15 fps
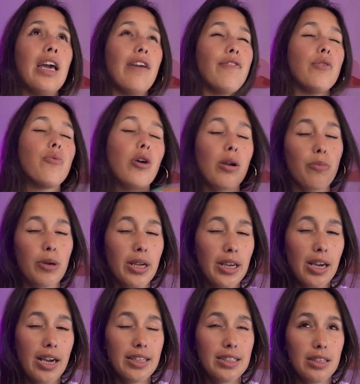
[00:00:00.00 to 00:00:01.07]
if you want to bring in
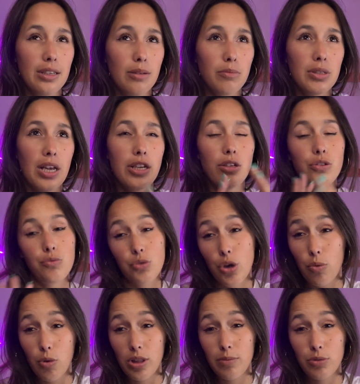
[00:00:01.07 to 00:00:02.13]
items and you
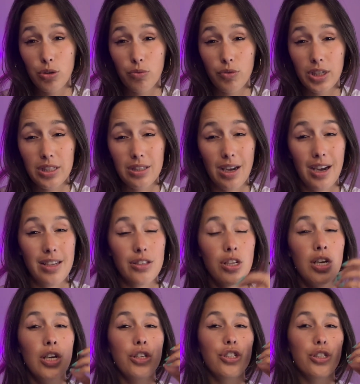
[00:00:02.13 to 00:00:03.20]
don't want them to resize,
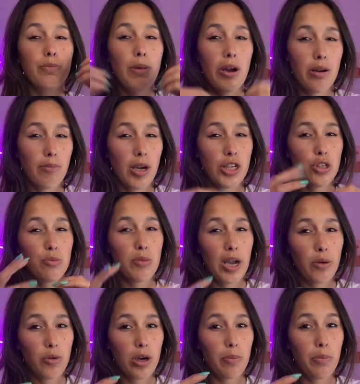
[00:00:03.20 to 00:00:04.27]
just bear in mind you
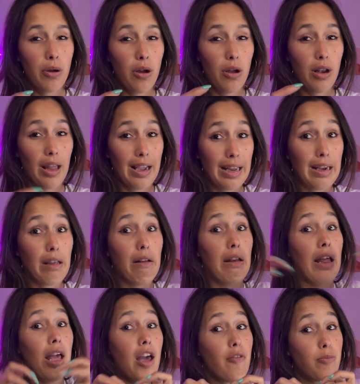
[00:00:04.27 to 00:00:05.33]
might want to put like a little
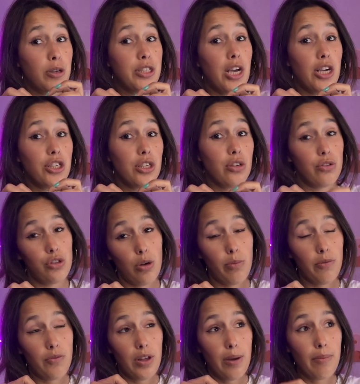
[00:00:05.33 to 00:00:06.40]
layer of protection on top
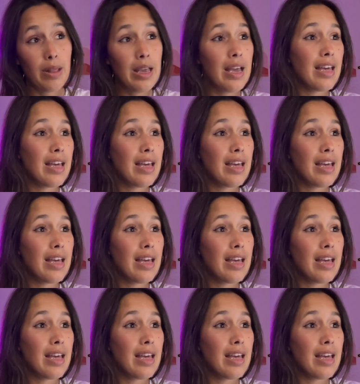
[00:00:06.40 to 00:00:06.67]
of them.